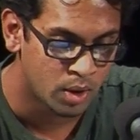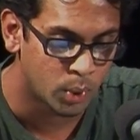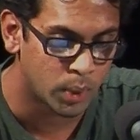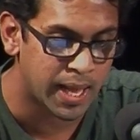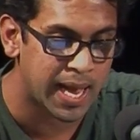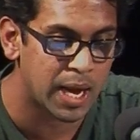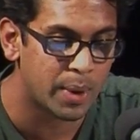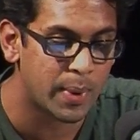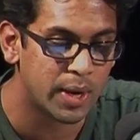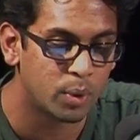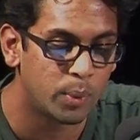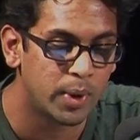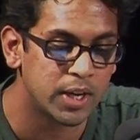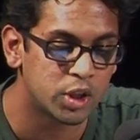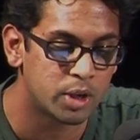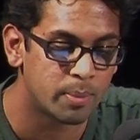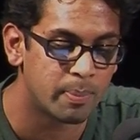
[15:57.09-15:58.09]
Well, how I
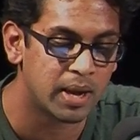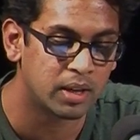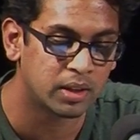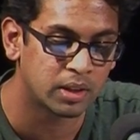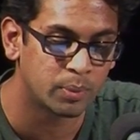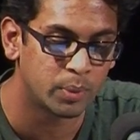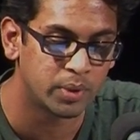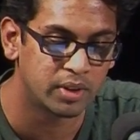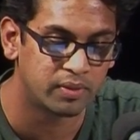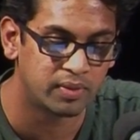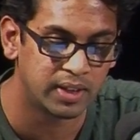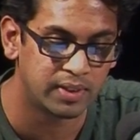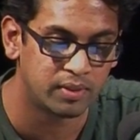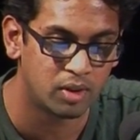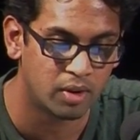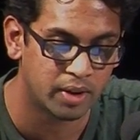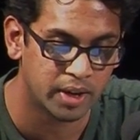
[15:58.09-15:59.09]
wish Malcolm would have
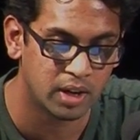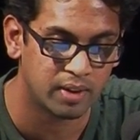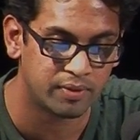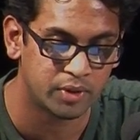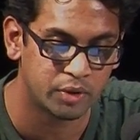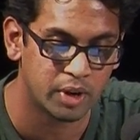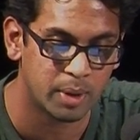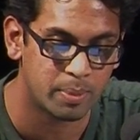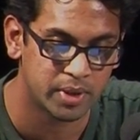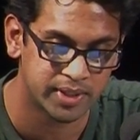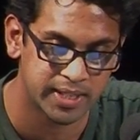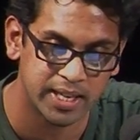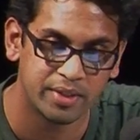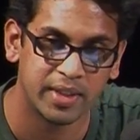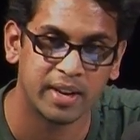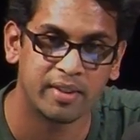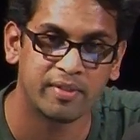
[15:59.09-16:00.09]
lived long enough to represent